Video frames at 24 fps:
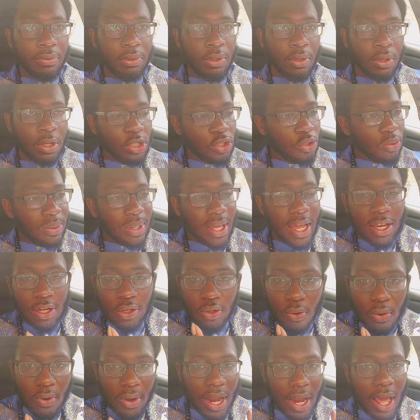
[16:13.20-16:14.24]
Because you can't
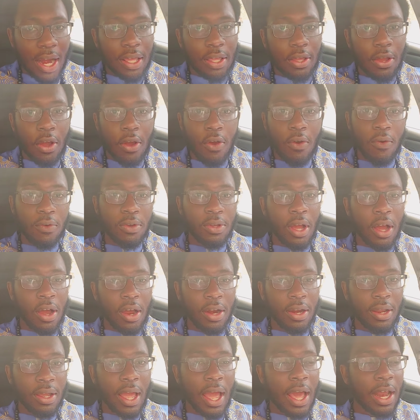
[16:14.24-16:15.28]
do it out of your own
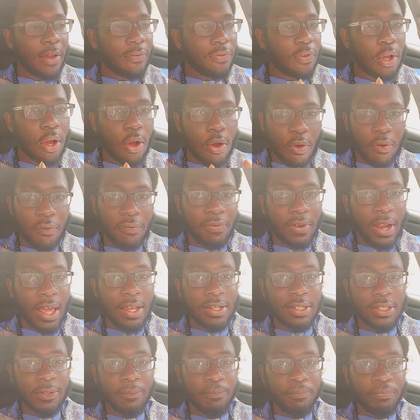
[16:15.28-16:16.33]
heart, out of your own
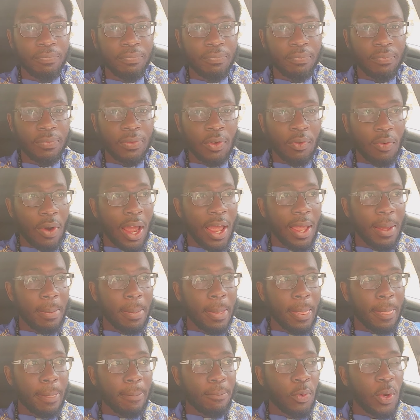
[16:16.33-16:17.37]
flesh, right?
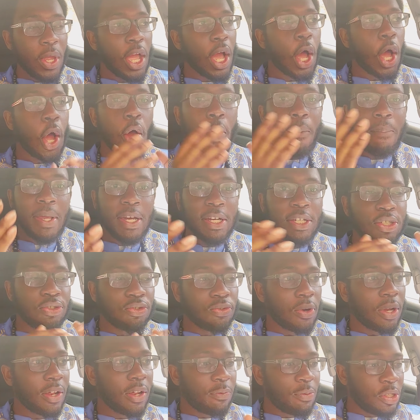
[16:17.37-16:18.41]
We'll all be
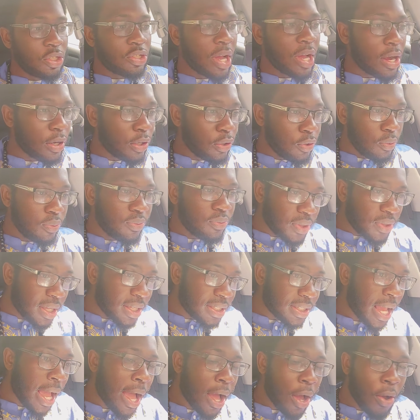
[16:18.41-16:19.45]
destroyed if we try to do
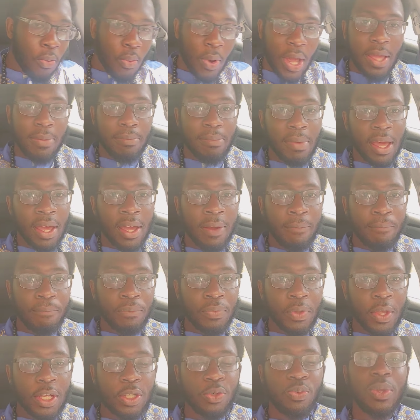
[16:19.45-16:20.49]
things our way,
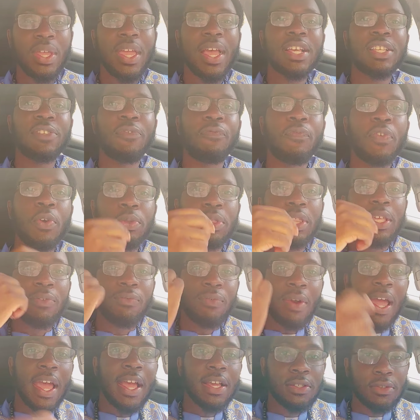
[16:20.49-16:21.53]
man. Because we as filthy
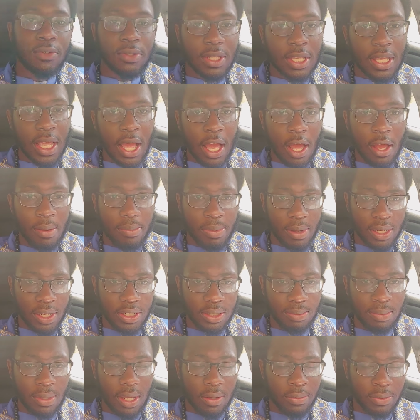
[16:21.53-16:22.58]
rags unto Yahweh
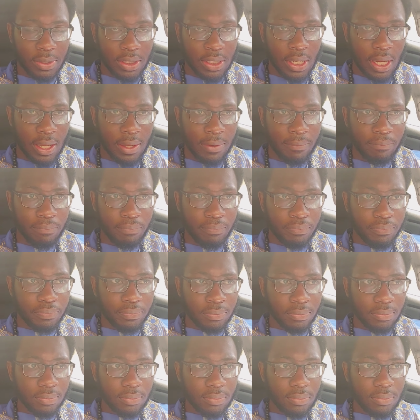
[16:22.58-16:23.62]
Shem
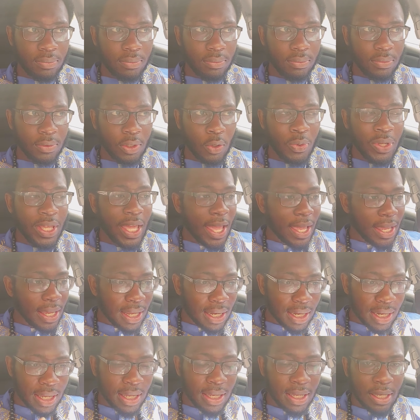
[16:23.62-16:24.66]
Yahushua. We ain't
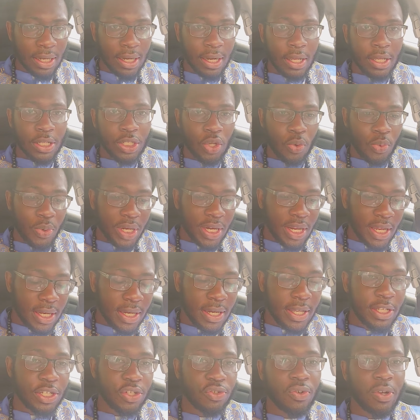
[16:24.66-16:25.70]
clean, so we need
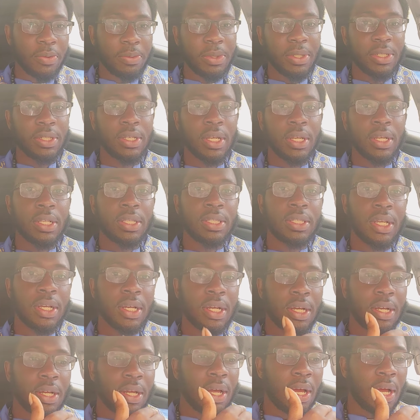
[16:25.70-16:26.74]
these scriptures
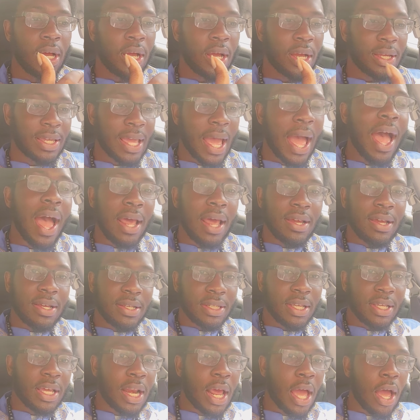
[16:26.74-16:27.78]
to uh, uh, guide
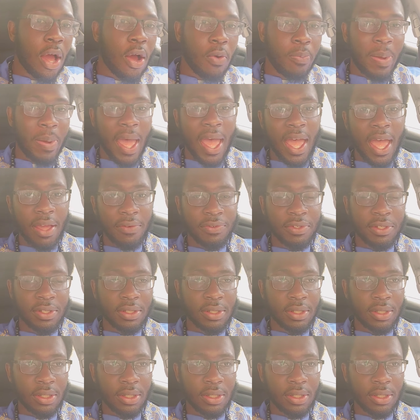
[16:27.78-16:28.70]
us in our paths,